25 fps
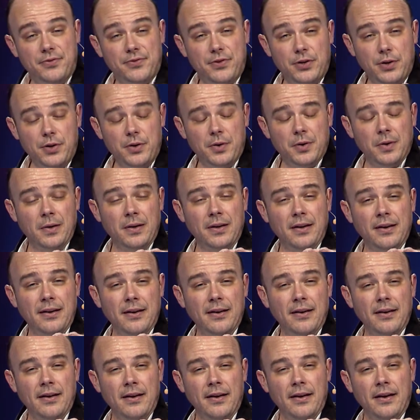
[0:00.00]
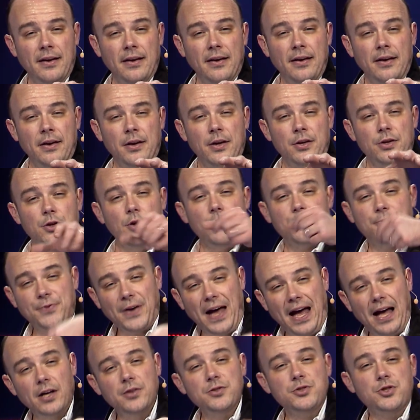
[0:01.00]
of you
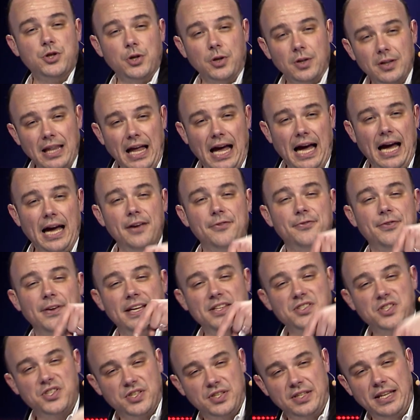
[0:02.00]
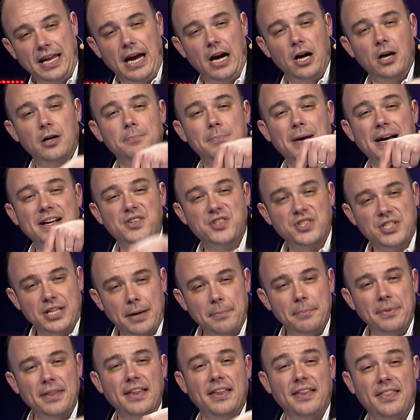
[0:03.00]
found your life ensnared by
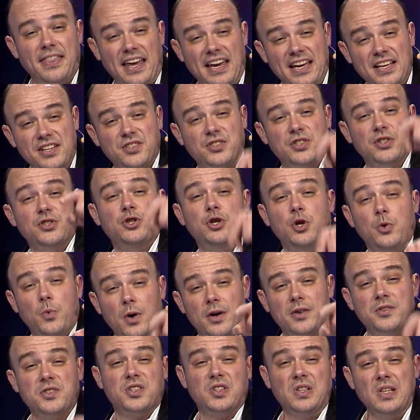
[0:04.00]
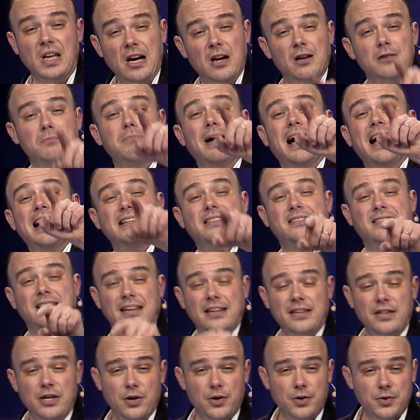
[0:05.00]
some of the things that you were ensnared by
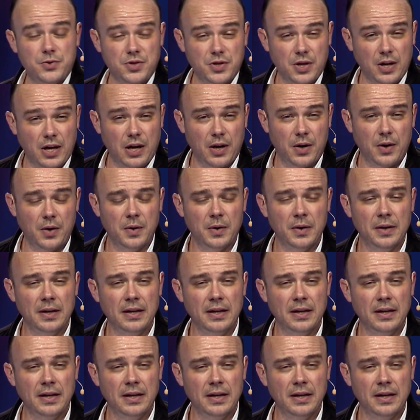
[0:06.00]
10 years ago.